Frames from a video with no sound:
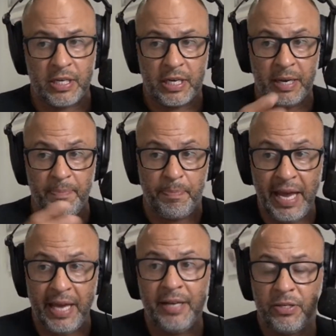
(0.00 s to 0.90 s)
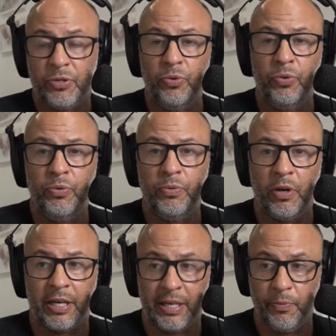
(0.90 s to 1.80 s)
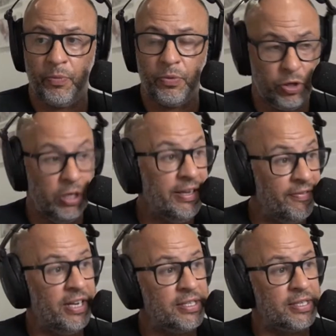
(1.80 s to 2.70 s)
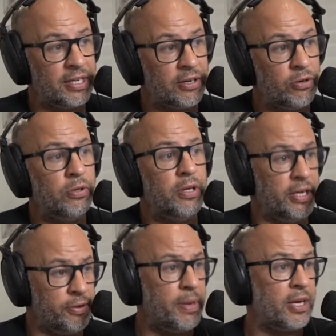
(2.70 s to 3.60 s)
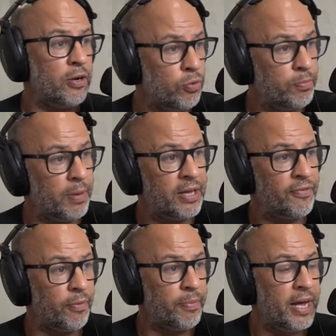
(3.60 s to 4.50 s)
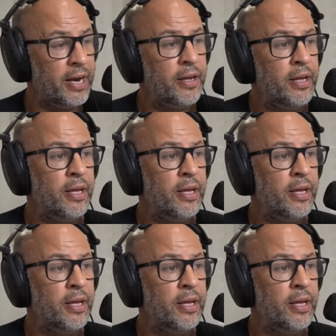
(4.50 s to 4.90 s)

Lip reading: compared to like you living in Senegal and you're making good money from that.